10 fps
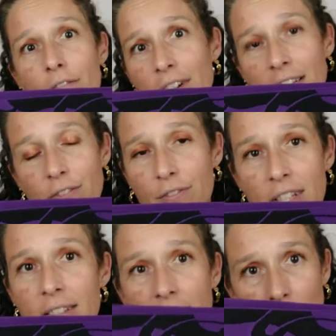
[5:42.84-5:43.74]
that
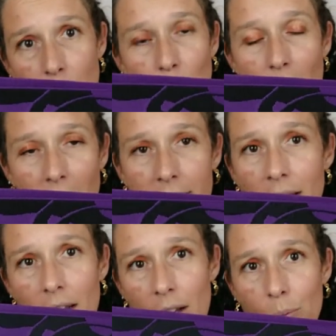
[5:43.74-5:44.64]
this
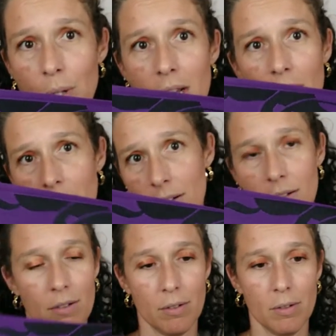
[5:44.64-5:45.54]
one
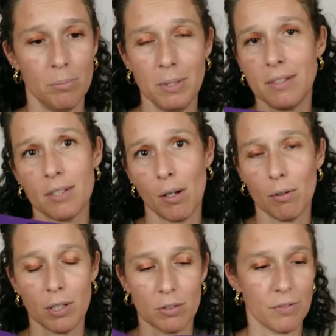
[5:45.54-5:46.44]
will be
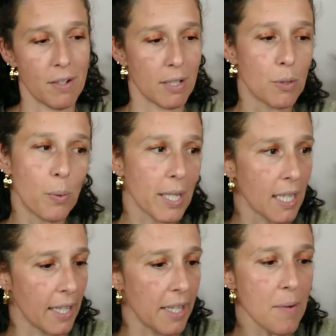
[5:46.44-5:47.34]
sold out very
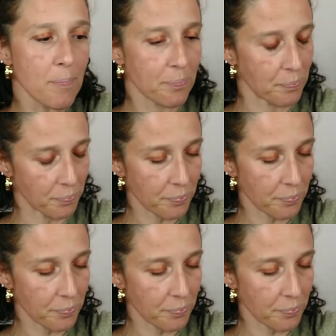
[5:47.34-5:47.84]
quickly.